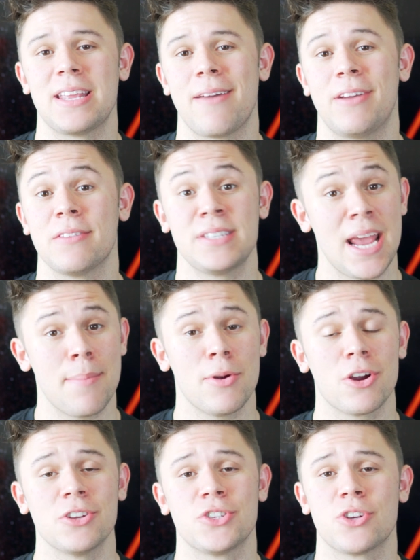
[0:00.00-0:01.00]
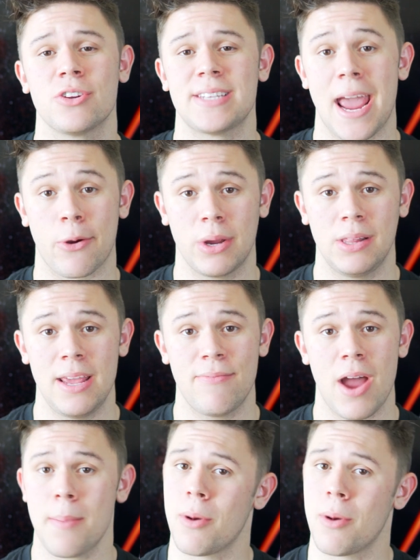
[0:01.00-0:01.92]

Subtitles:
David F. Sandberg and stars Zachary Levi,